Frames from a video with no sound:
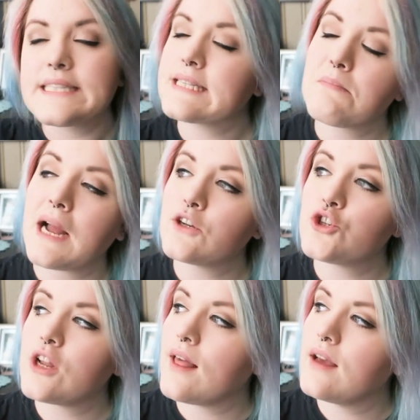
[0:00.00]

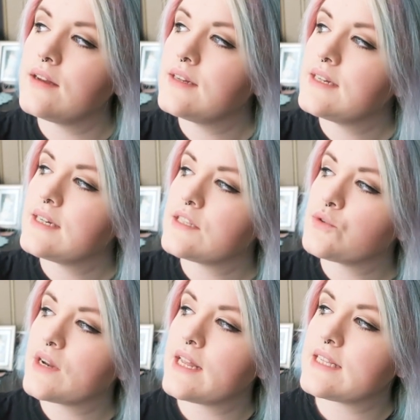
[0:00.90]
Spatula. It's
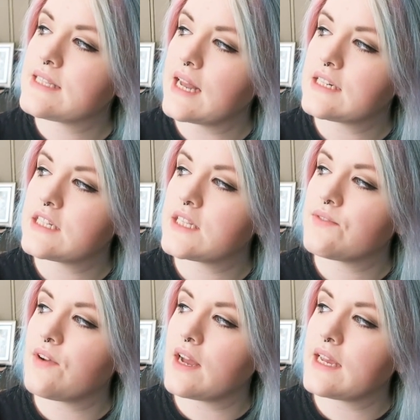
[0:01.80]
really
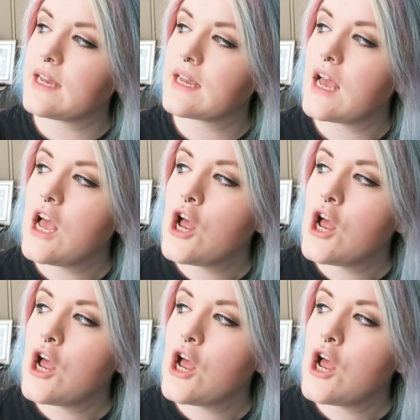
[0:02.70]
satisfying.